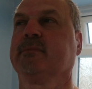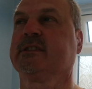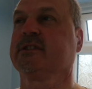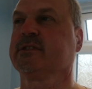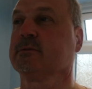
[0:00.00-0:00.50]

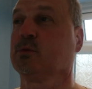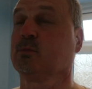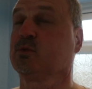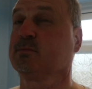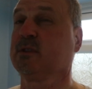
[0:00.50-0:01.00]
It's just
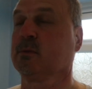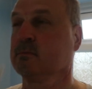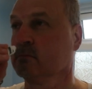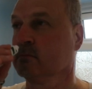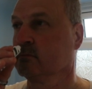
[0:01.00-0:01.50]
normal smell.
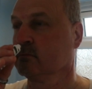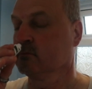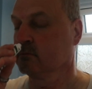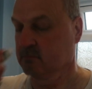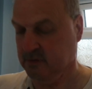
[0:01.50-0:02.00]

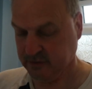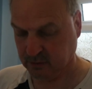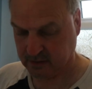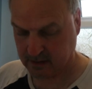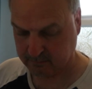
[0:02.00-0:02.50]
It's
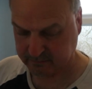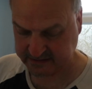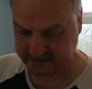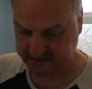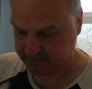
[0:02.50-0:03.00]
not a
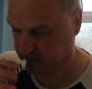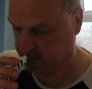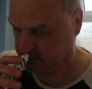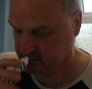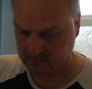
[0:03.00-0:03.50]
minty
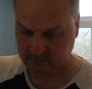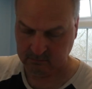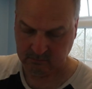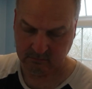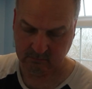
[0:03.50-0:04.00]
smell
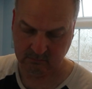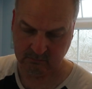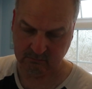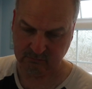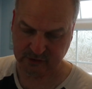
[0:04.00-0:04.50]

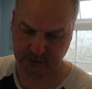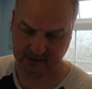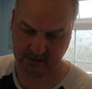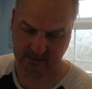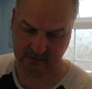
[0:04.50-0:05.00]
to it.